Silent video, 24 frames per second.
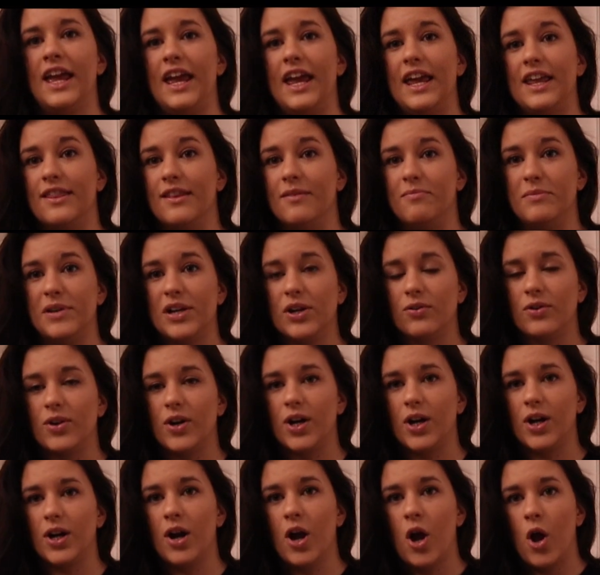in the
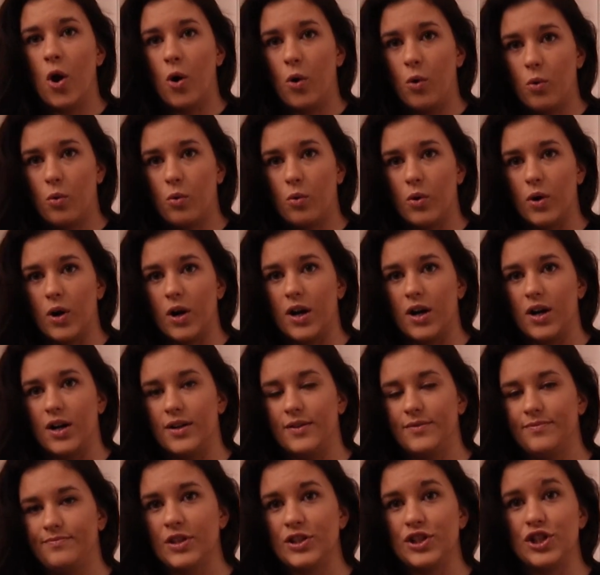mirror
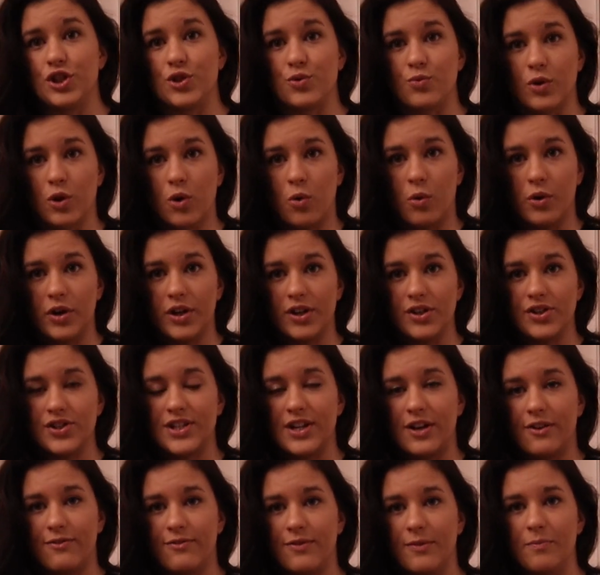or just record
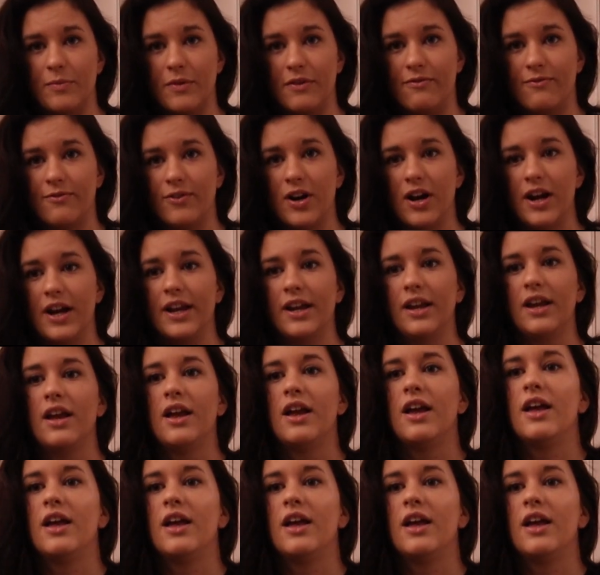yourself from the front.